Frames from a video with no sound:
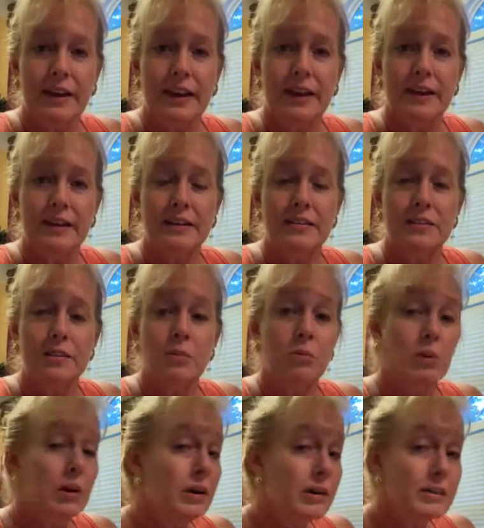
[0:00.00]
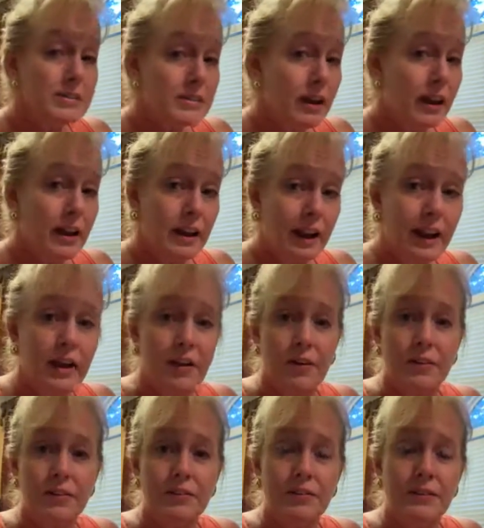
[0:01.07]
And word has gotten
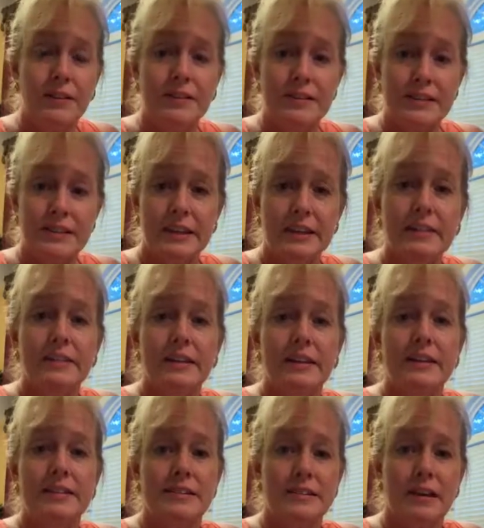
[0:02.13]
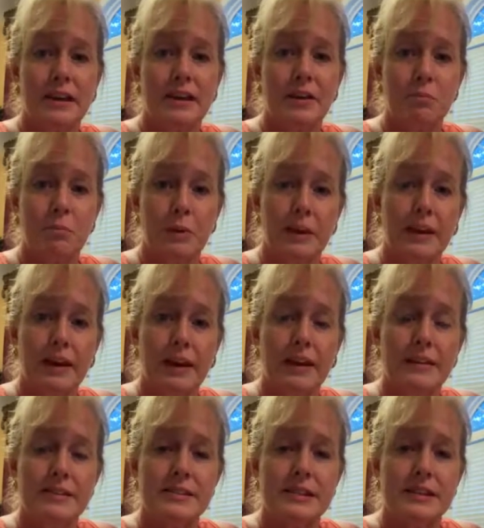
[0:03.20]
out that this healing has taken
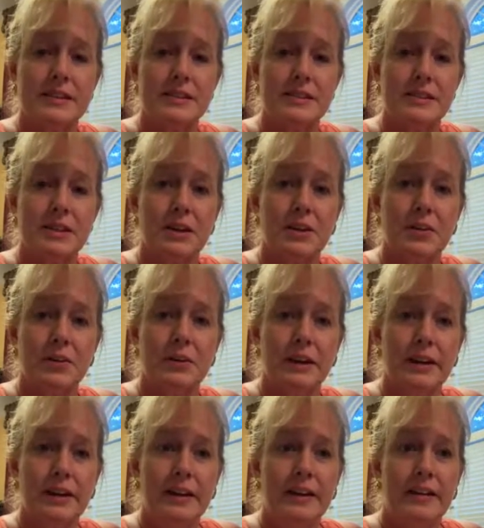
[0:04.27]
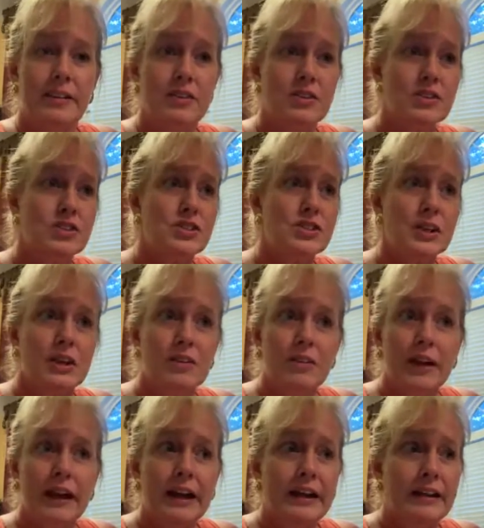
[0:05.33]
place. And so there's
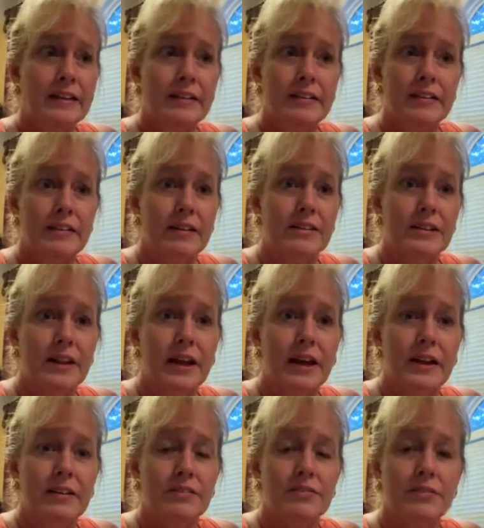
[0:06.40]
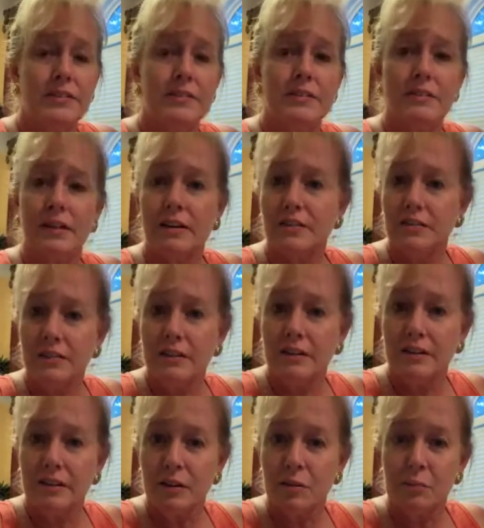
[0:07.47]
generated a lot of
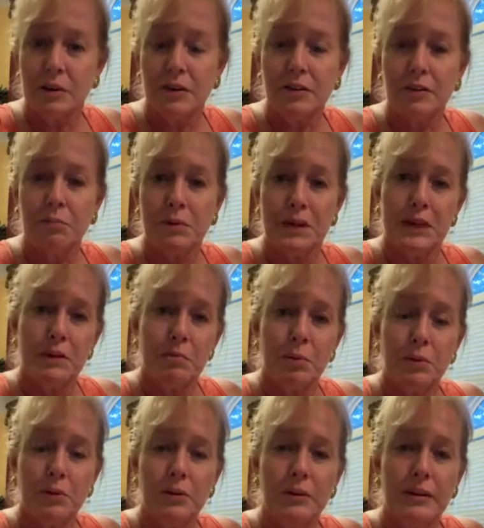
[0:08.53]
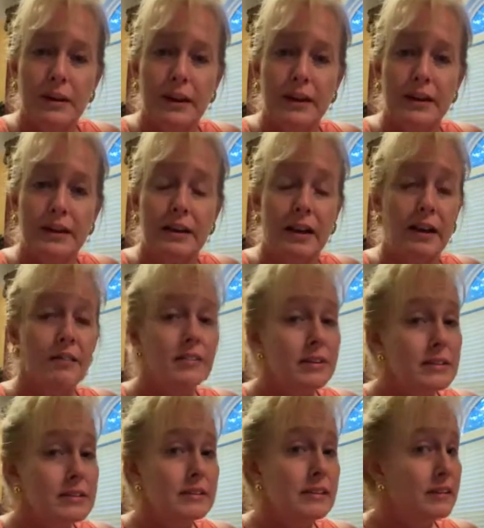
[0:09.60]
discussion among the people. And
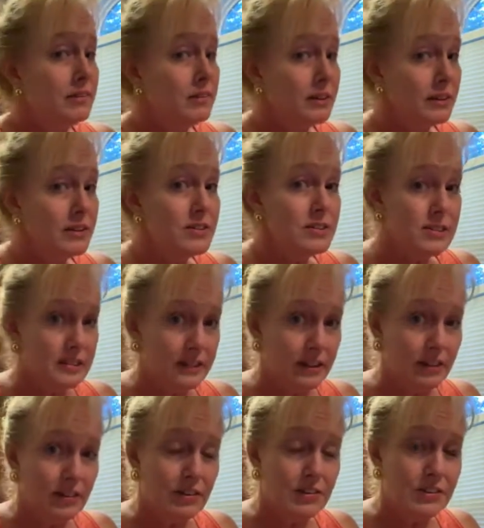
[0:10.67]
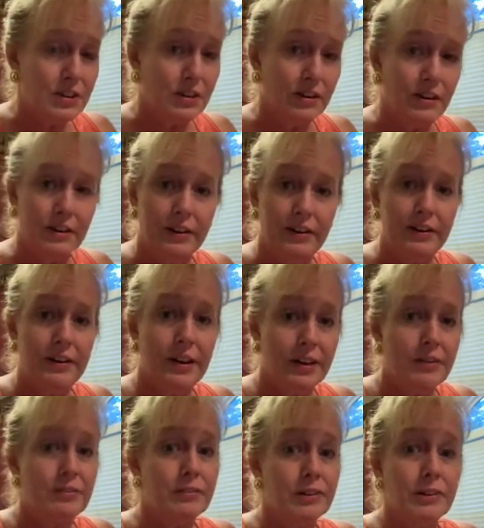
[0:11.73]
obviously the religious leaders are
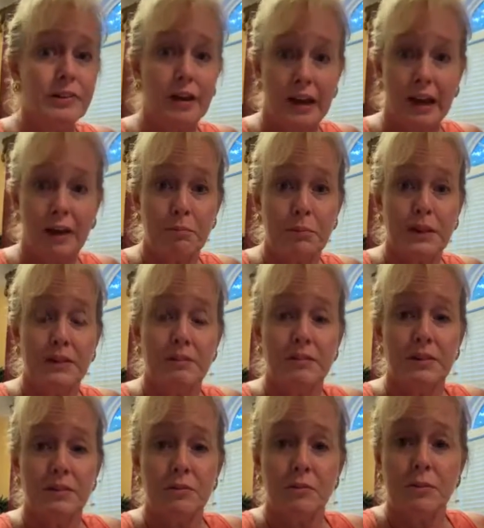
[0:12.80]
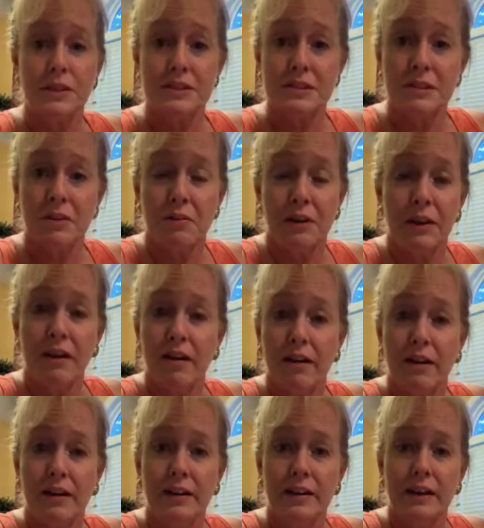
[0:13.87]
not real happy with what's going
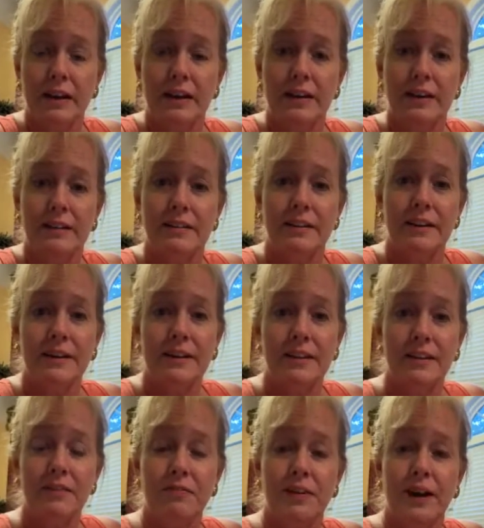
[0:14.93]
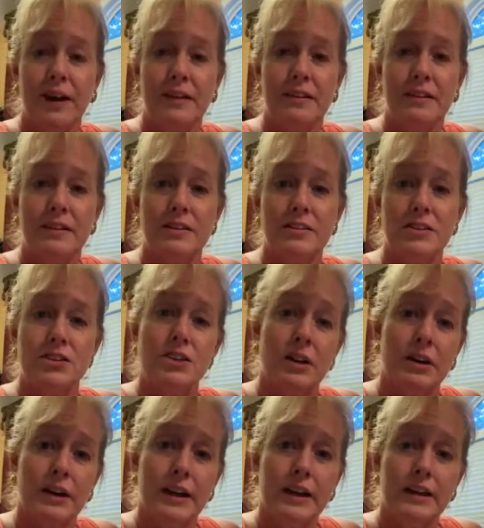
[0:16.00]
on. And the fact that
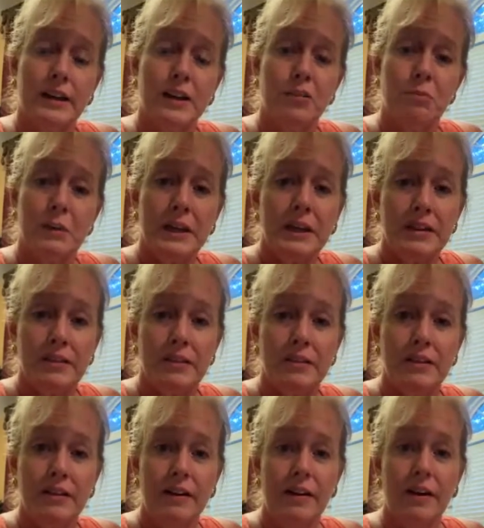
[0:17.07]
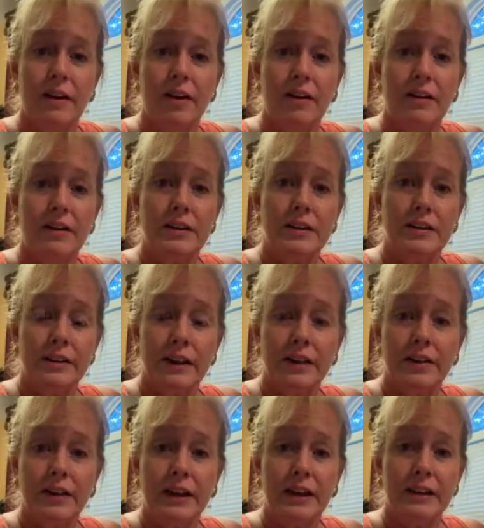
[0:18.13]
John and Peter are
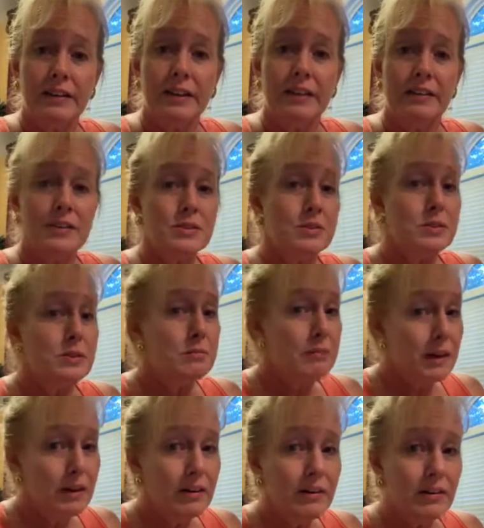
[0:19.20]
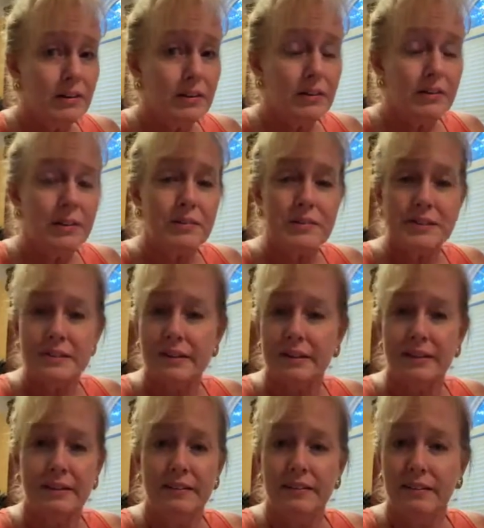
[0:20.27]
declaring that this was a miracle that was
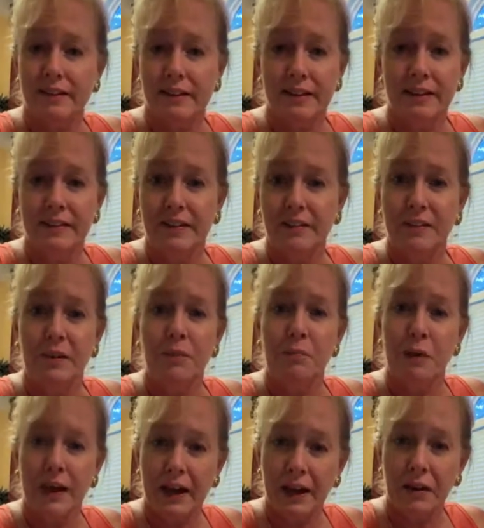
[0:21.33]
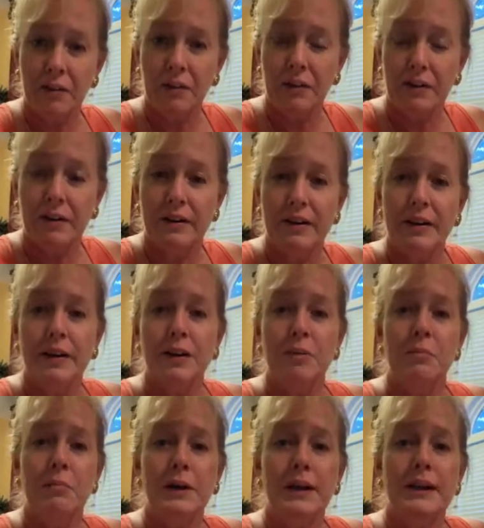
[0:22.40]
done not on their own power,
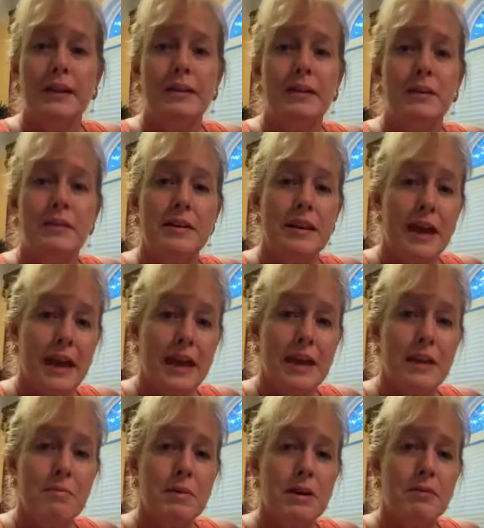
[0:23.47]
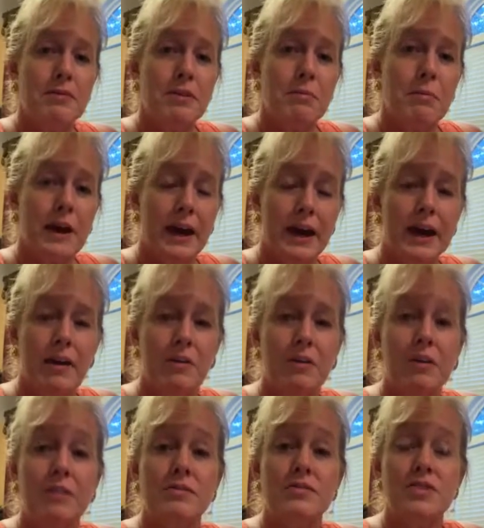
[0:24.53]
but in the name of the power
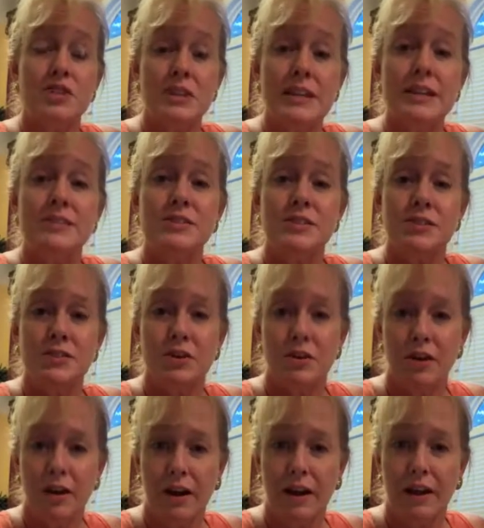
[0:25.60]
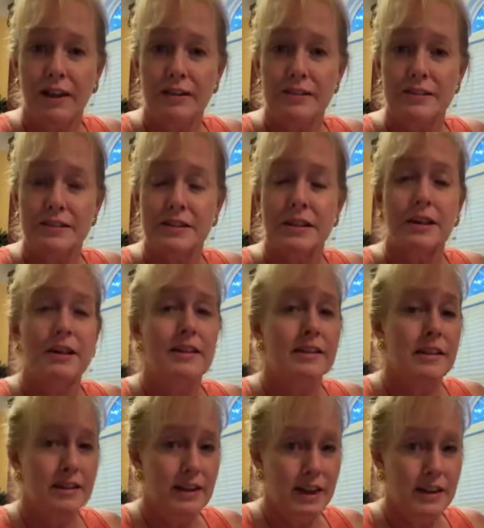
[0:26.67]
of Jesus Christ, the
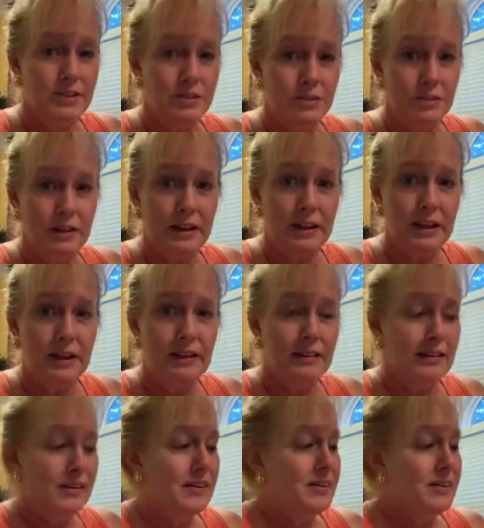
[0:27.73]
Nazarene.